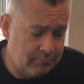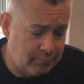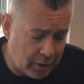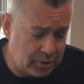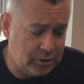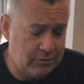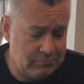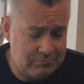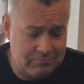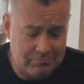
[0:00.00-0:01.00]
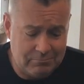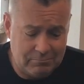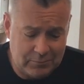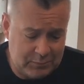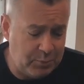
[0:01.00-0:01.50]
budget
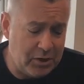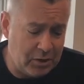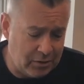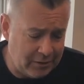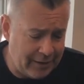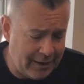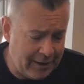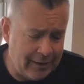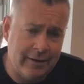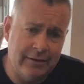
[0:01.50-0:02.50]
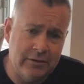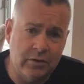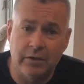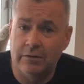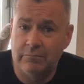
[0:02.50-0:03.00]
speaker, and
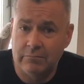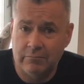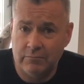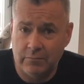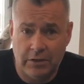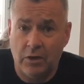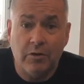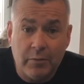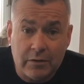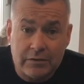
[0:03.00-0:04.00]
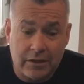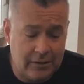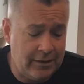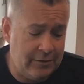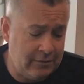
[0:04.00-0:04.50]
you can hear the
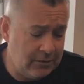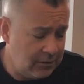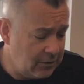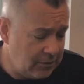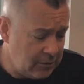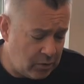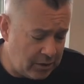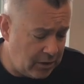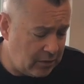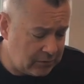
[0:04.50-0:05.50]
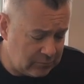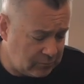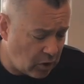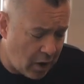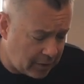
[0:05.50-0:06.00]
music and you can hear some
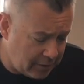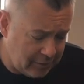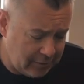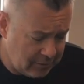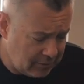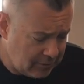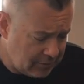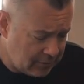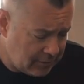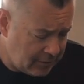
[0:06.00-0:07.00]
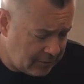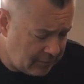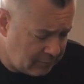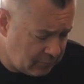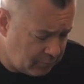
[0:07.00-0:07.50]
talking.
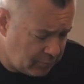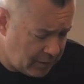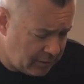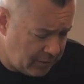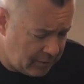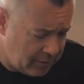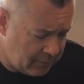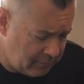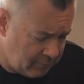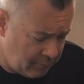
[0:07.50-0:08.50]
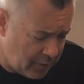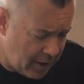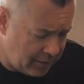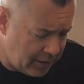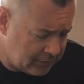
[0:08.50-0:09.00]
We'll put on a
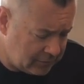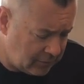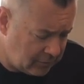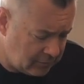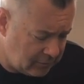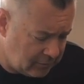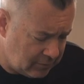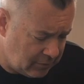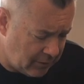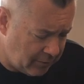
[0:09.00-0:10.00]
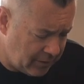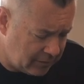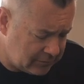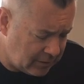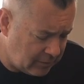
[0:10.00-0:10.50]
podcast here and hear how
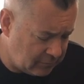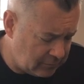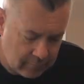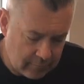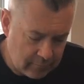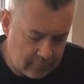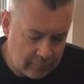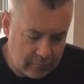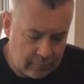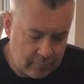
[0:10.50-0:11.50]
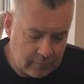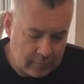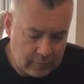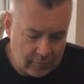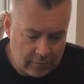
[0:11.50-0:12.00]
that sounds. Use of certain
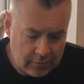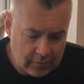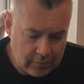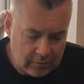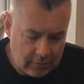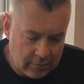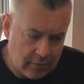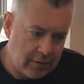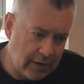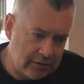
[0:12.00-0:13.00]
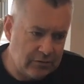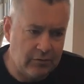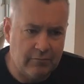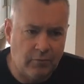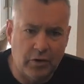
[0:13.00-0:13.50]
foods can often get okay, so the
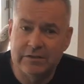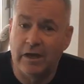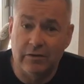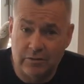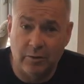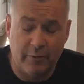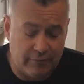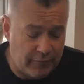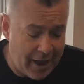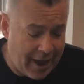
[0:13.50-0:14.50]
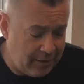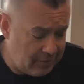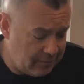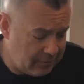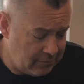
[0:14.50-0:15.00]
voice sounds a little bit flat.
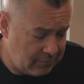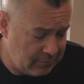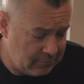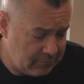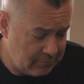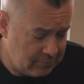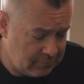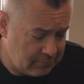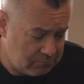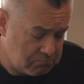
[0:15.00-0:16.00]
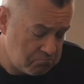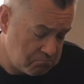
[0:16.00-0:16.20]
Regional rivalries.